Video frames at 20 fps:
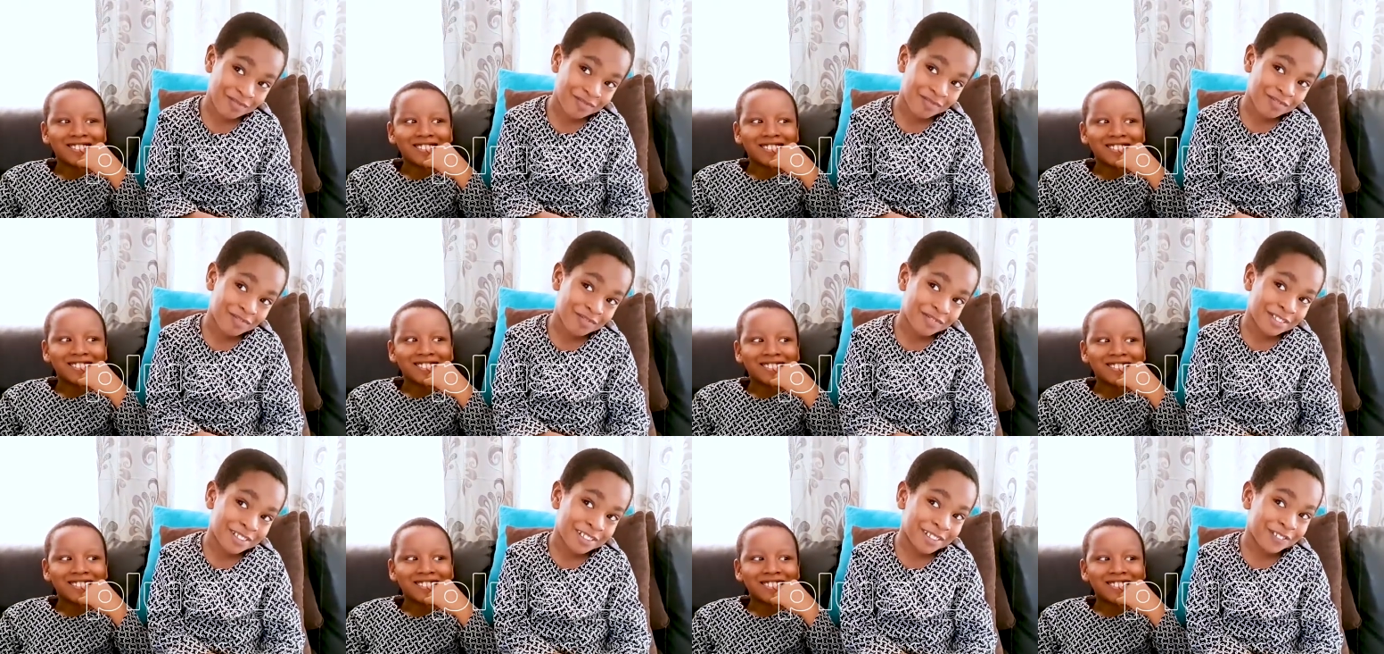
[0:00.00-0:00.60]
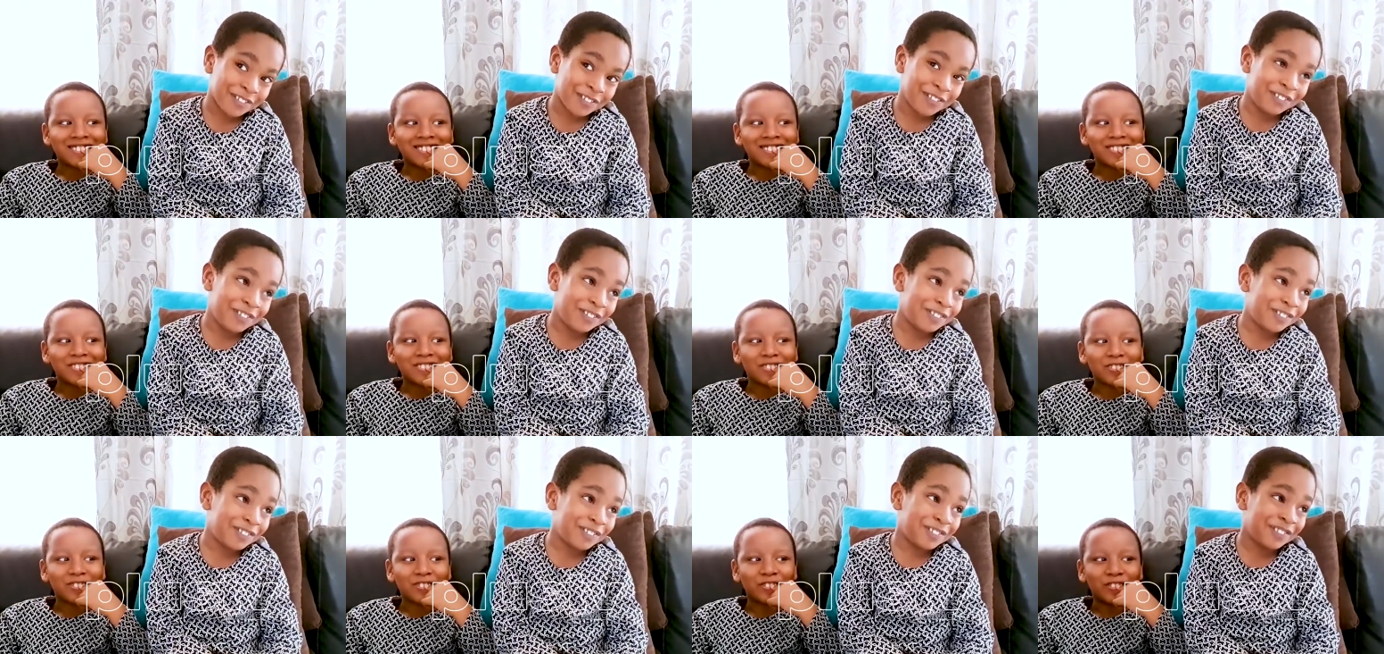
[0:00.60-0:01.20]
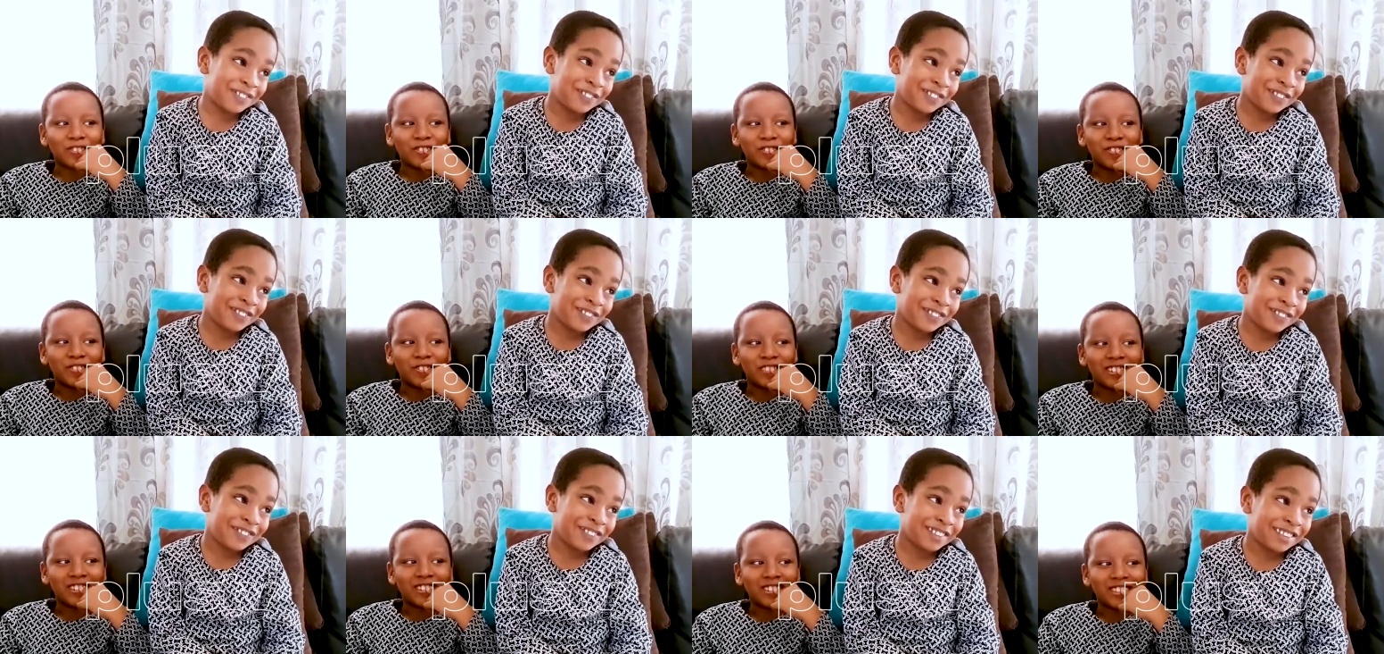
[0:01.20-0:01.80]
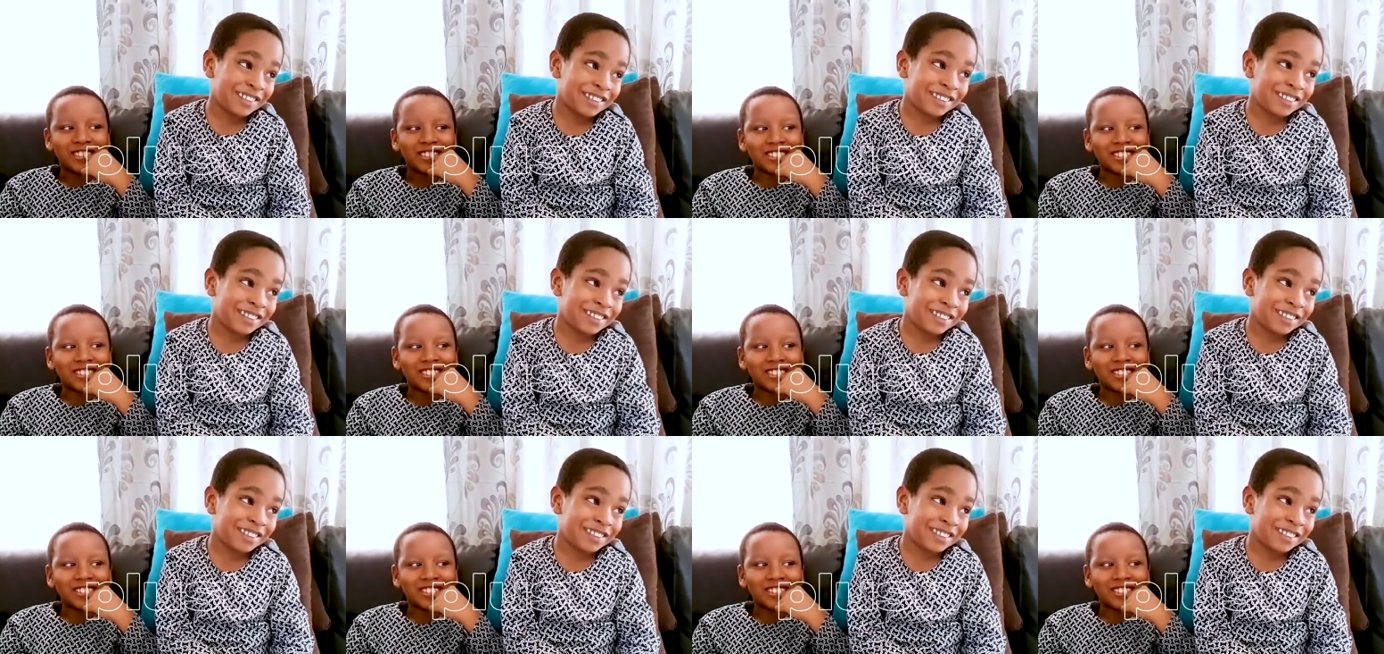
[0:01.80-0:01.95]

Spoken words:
[no speech]